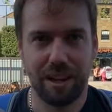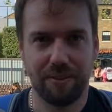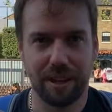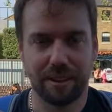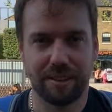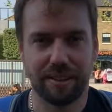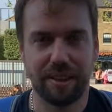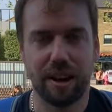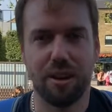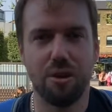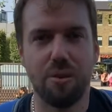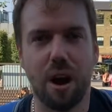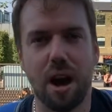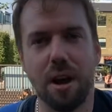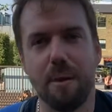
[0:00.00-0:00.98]

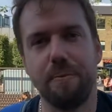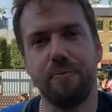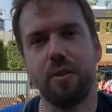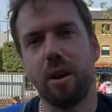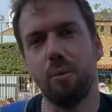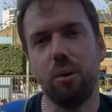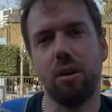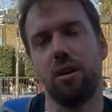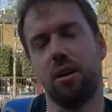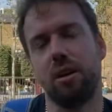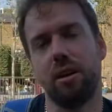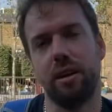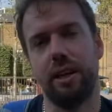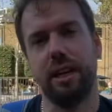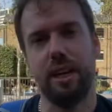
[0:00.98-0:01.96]
So what
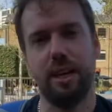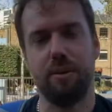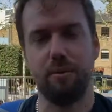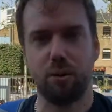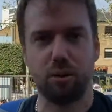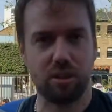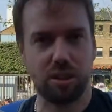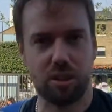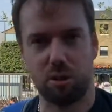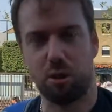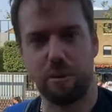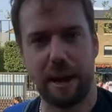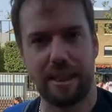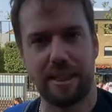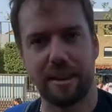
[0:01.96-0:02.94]
I wanted to talk
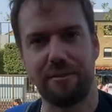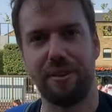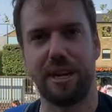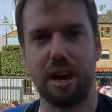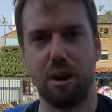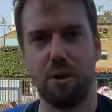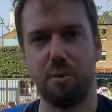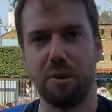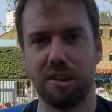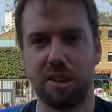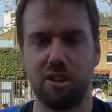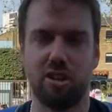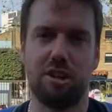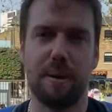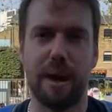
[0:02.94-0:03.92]
about in this video was
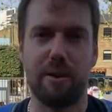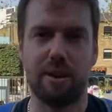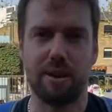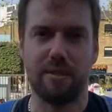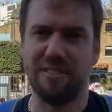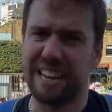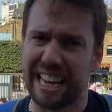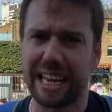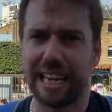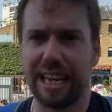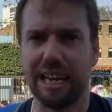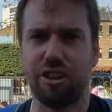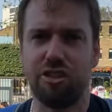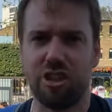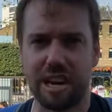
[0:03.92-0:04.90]
just about kind of
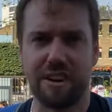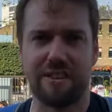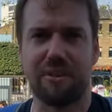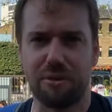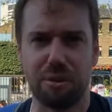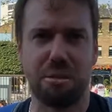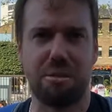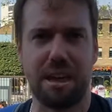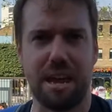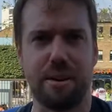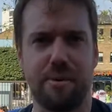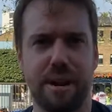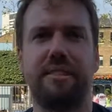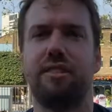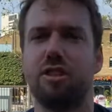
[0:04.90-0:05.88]
linking geographical
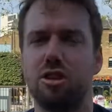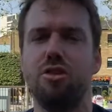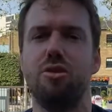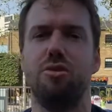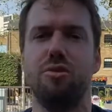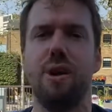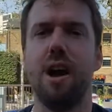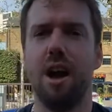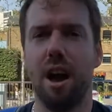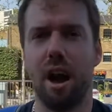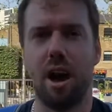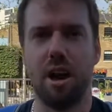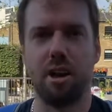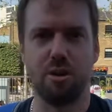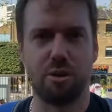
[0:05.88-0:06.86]
theories to
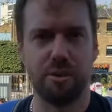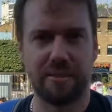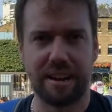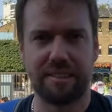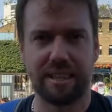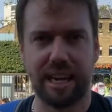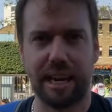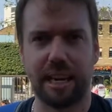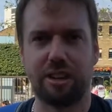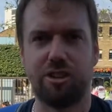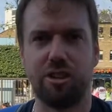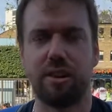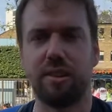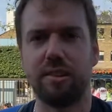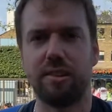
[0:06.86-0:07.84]
your investigations.